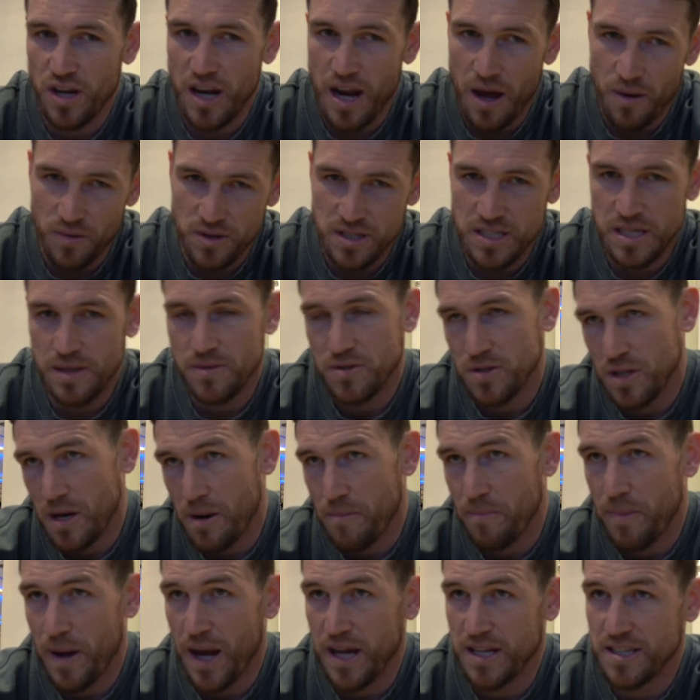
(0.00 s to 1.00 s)
And now it seems that
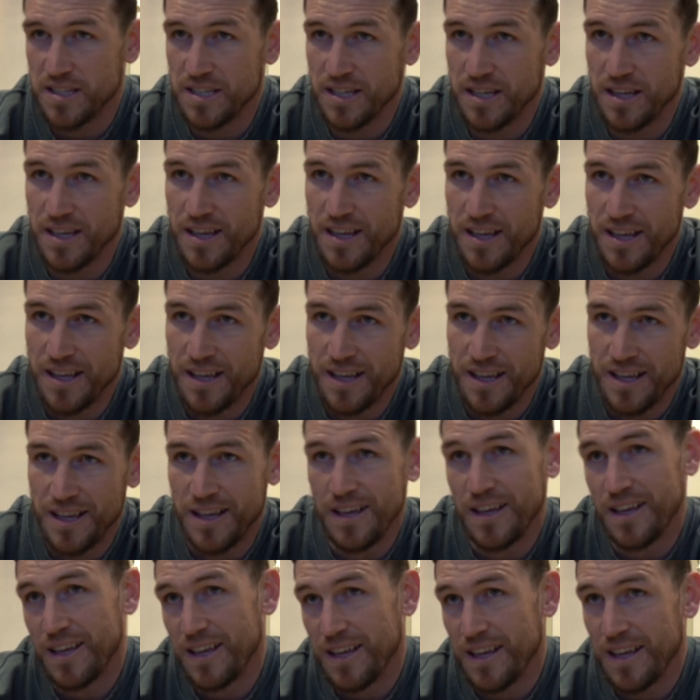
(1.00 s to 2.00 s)
I'm back to
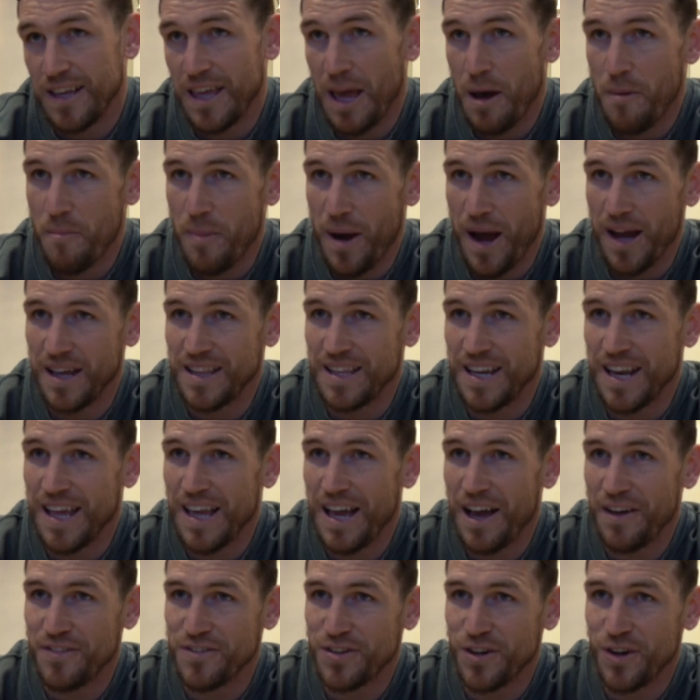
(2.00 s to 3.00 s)
getting back in the
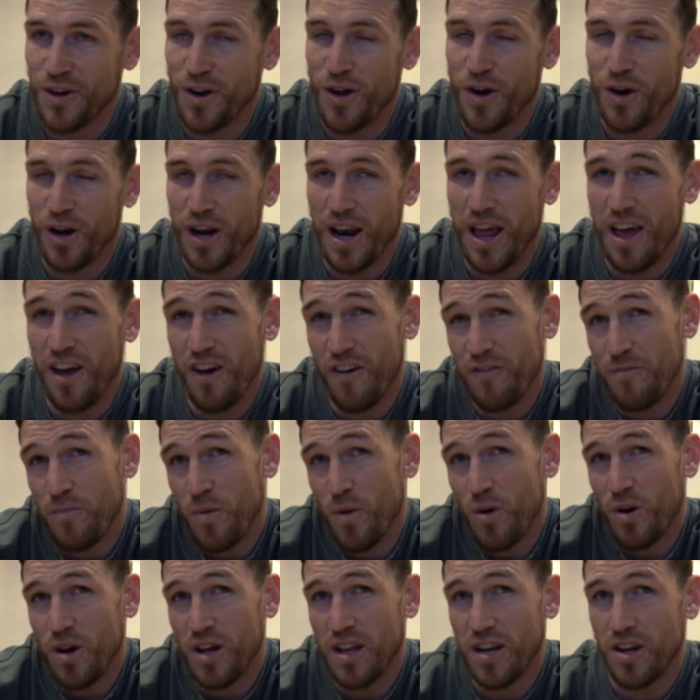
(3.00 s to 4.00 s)
ring after the long layoff,
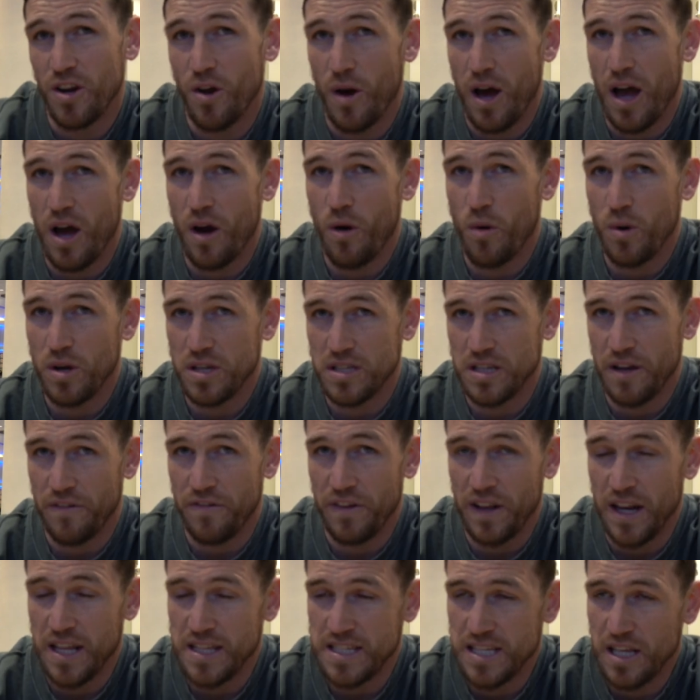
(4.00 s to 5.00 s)
but no, I
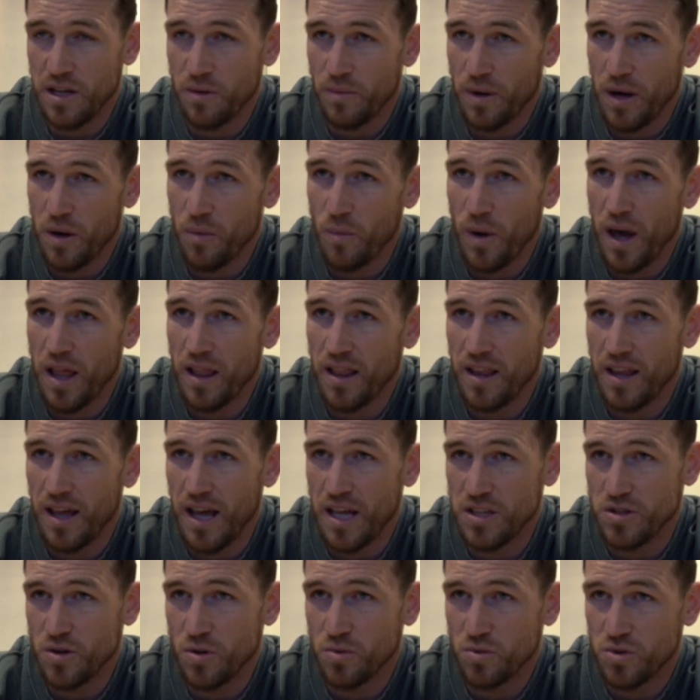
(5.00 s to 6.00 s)
feel I deal with it well.
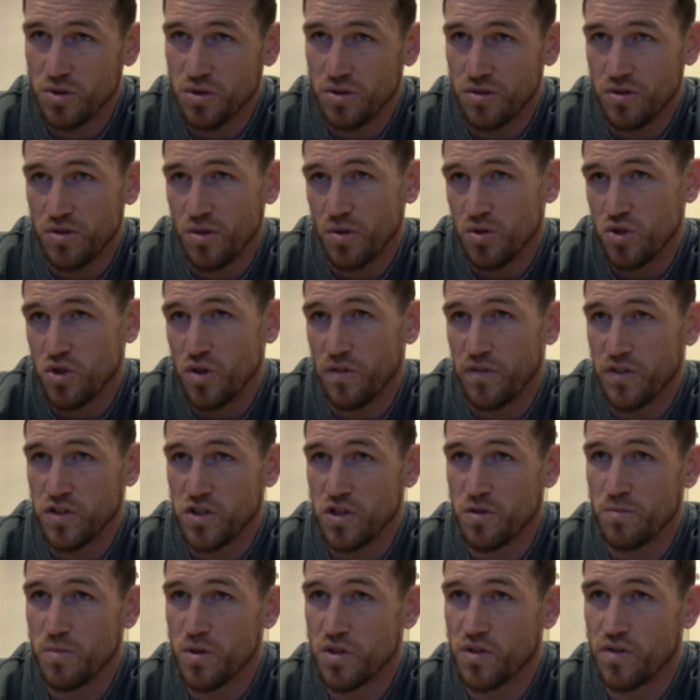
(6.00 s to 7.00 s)
I don't, you know, suffer
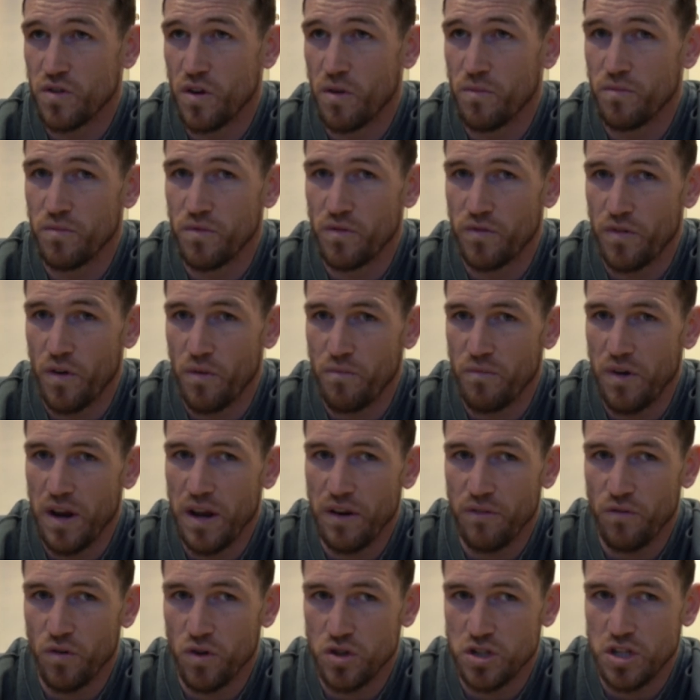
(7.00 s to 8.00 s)
too much from
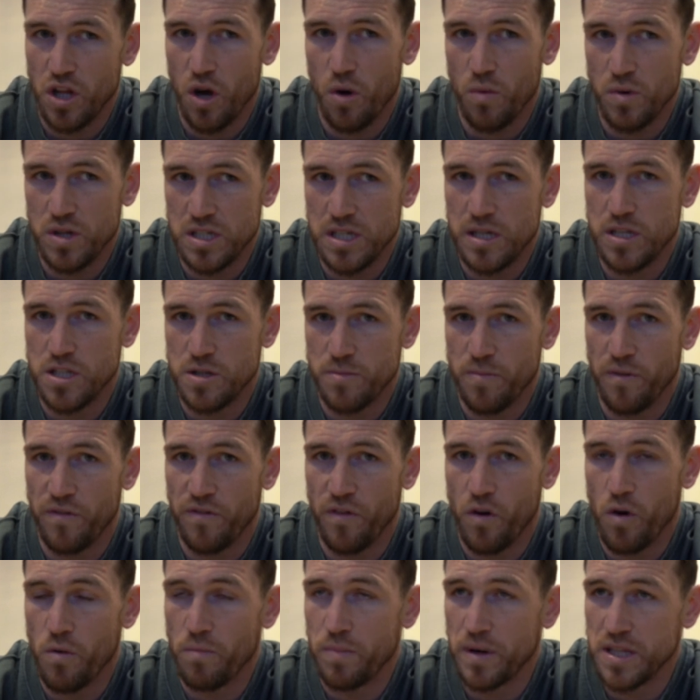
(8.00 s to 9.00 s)
ring rust. I always seem to
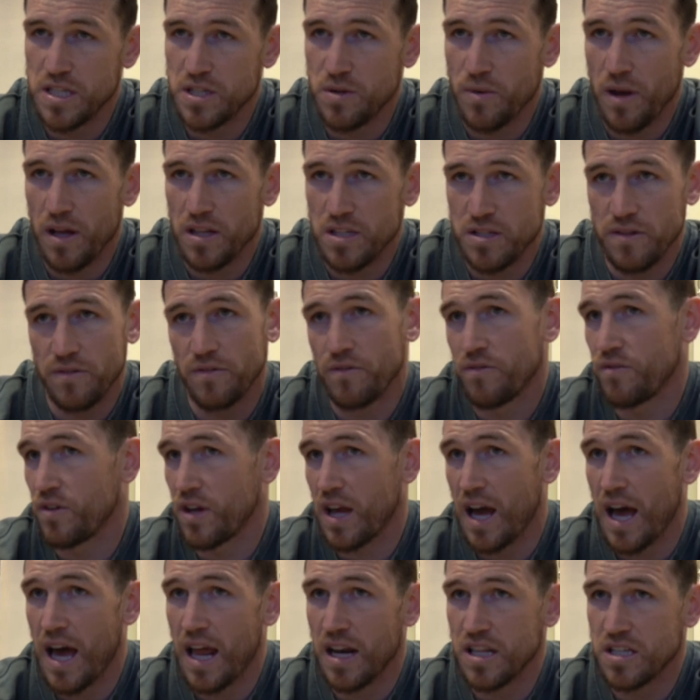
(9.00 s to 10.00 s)
perform pretty well,
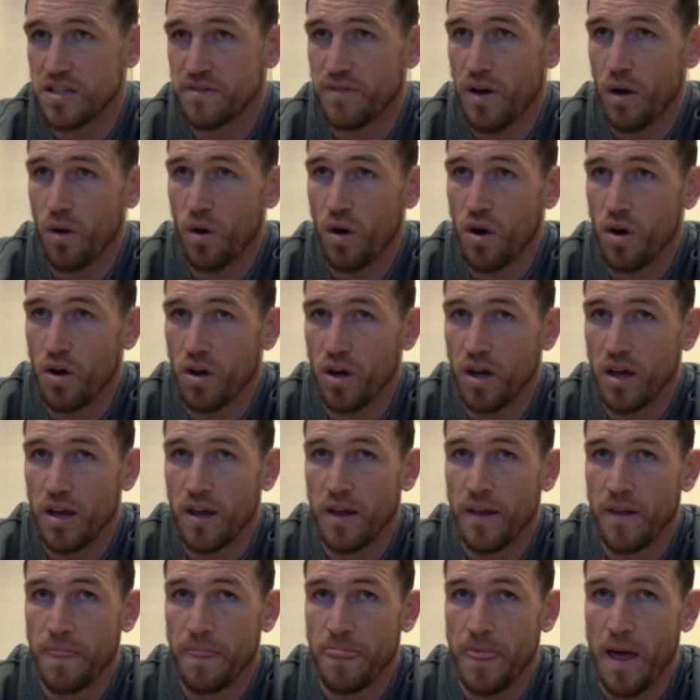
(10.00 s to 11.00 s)
regardless of how long
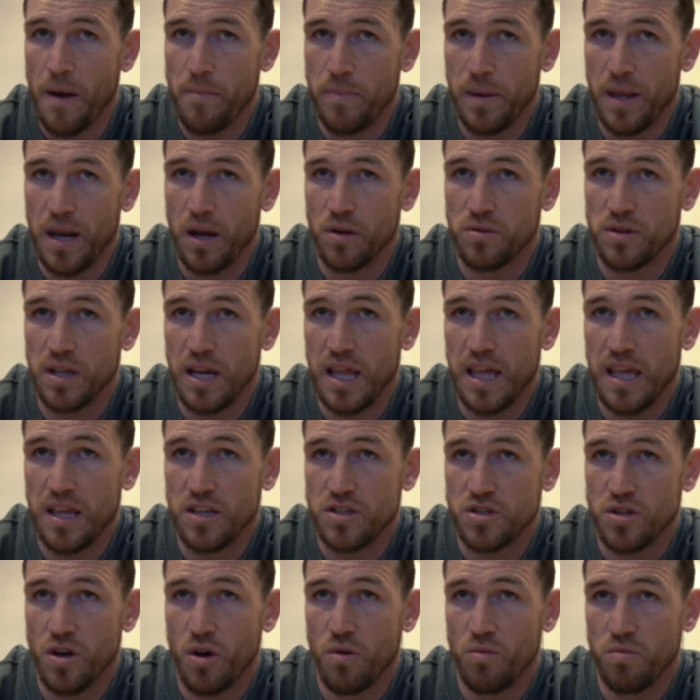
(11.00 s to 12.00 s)
I've been out the
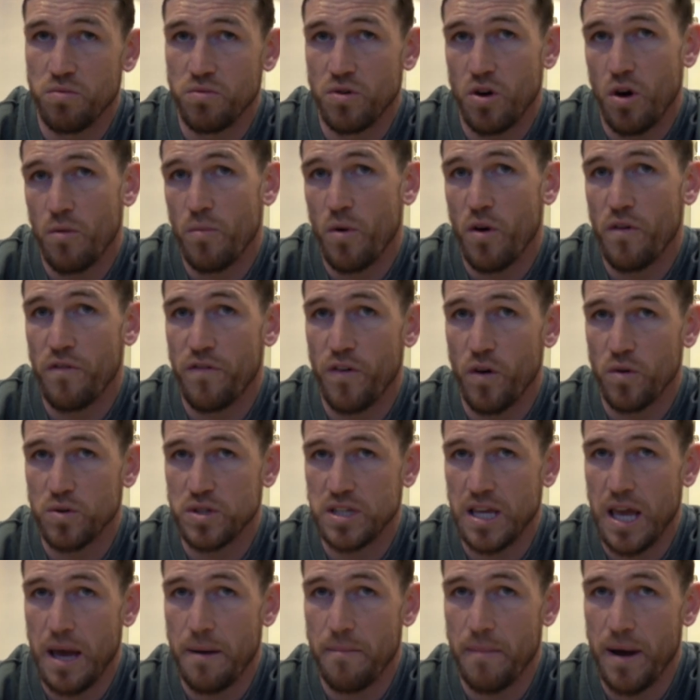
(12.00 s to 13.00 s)
ring. So, you know, I'm looking forward
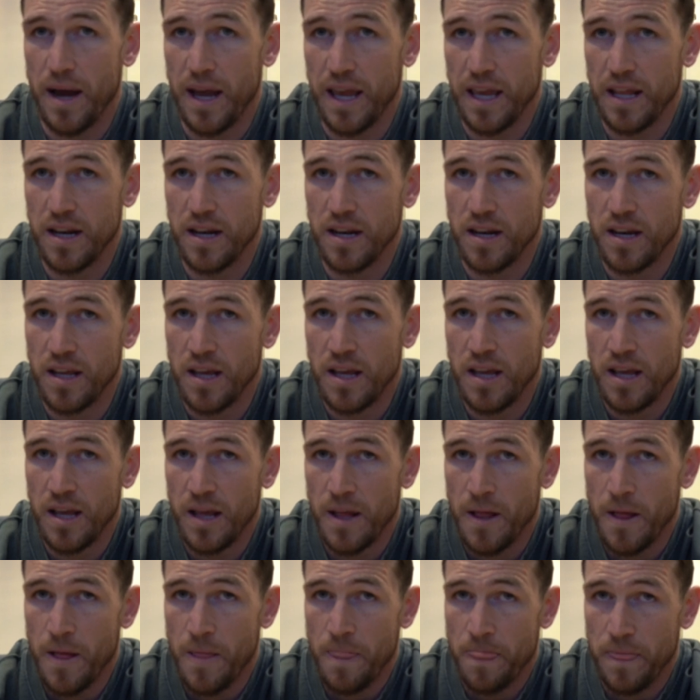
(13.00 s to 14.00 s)
to getting back
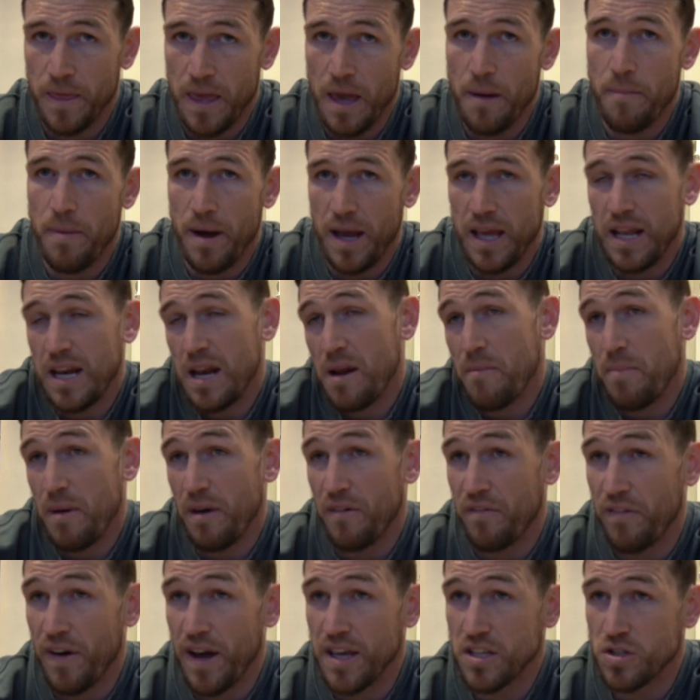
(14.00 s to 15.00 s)
in a
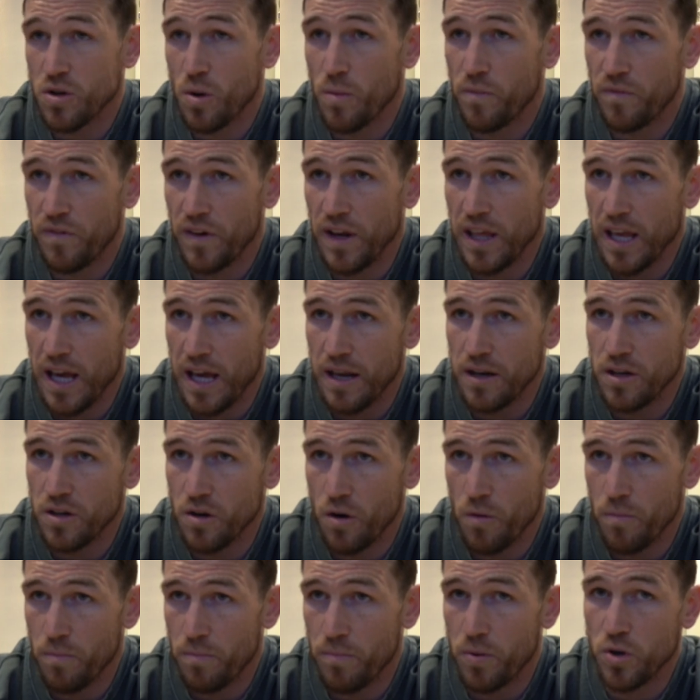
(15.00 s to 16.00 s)
big fight, hopefully, and, you
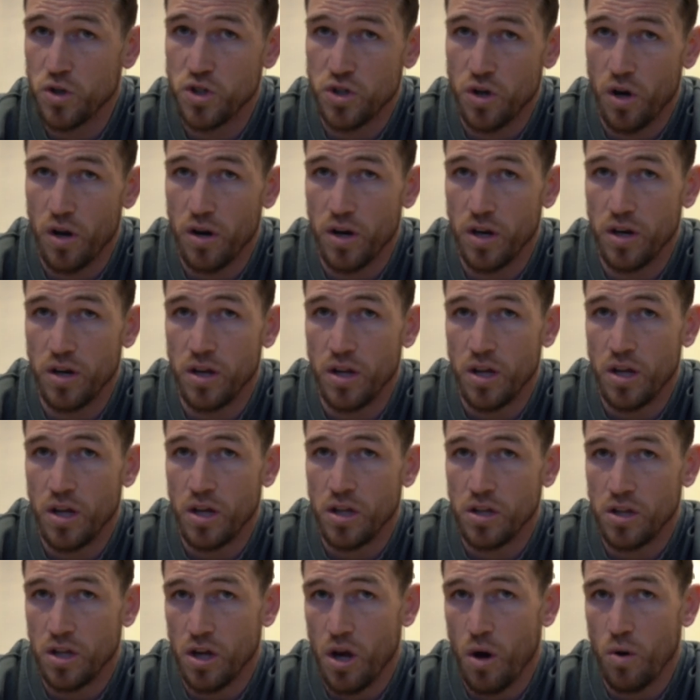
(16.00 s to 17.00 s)
know, push on. And
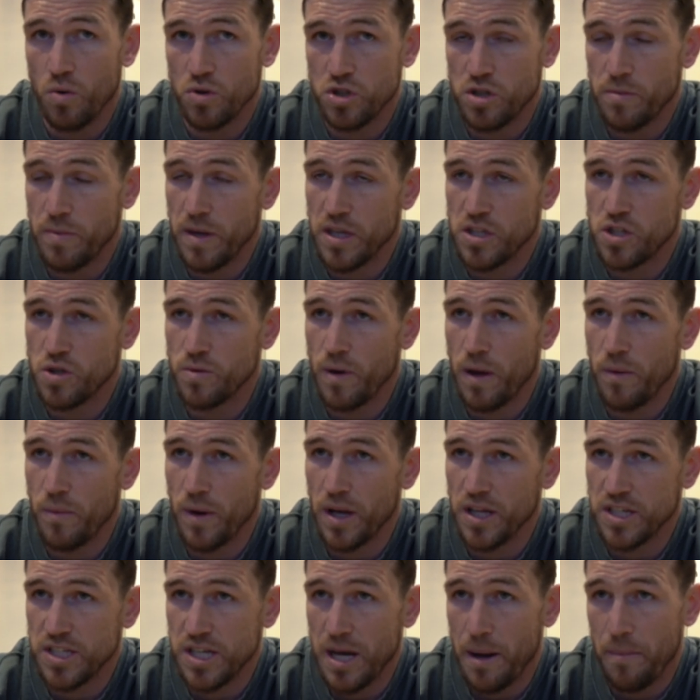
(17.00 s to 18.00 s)
the goal is to be a 2-8
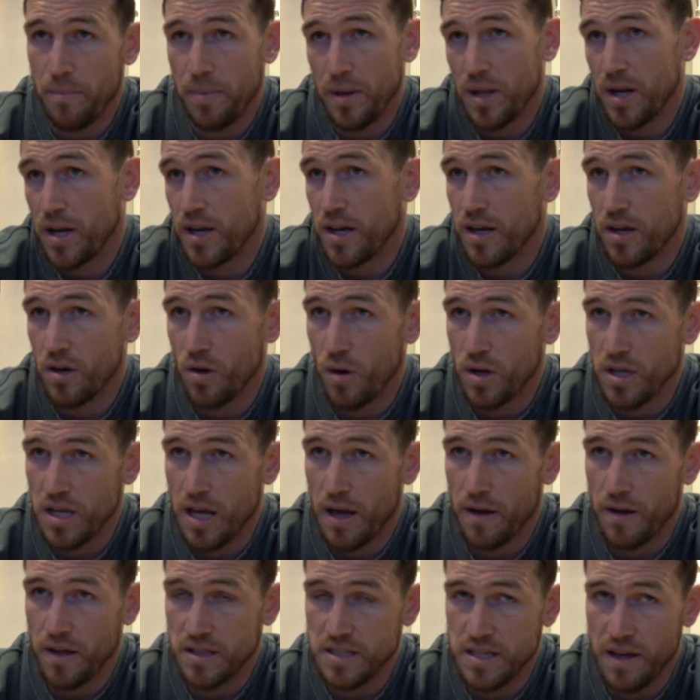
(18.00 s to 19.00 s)
world champion, and, you know,
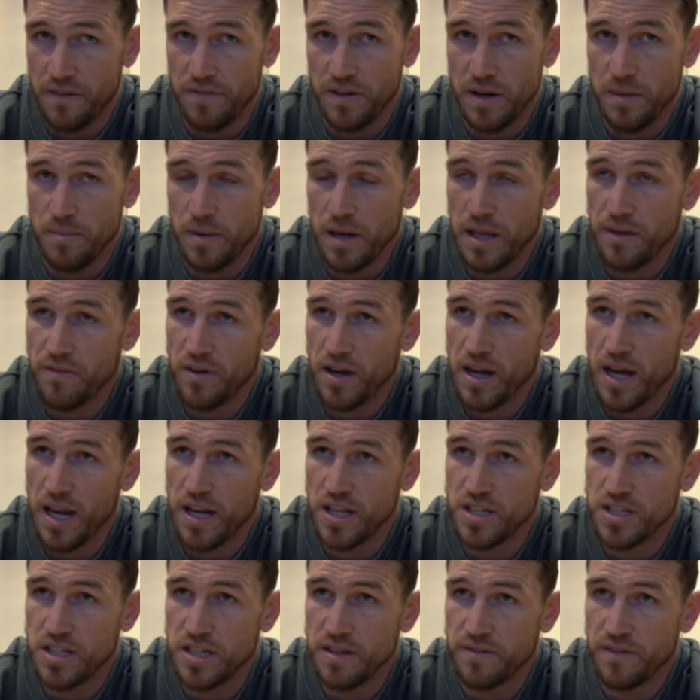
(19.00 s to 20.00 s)
I definitely believe I
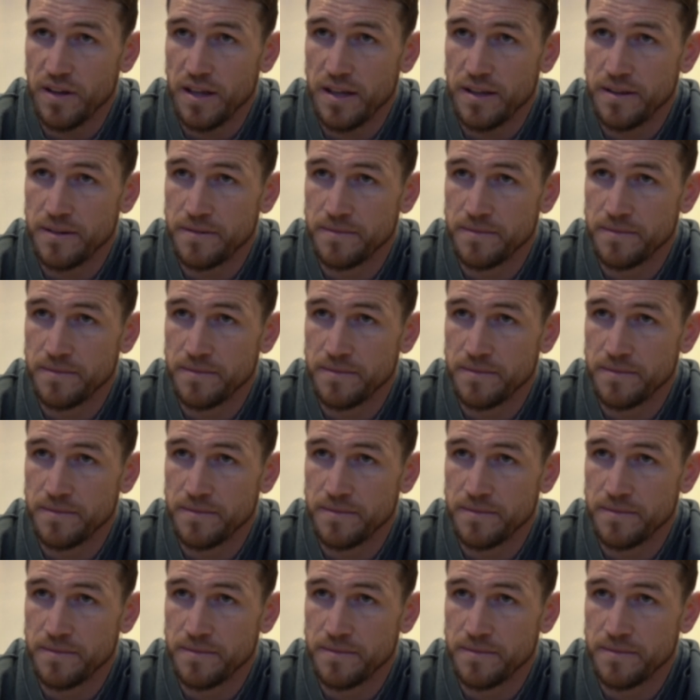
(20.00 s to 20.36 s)
can achieve it.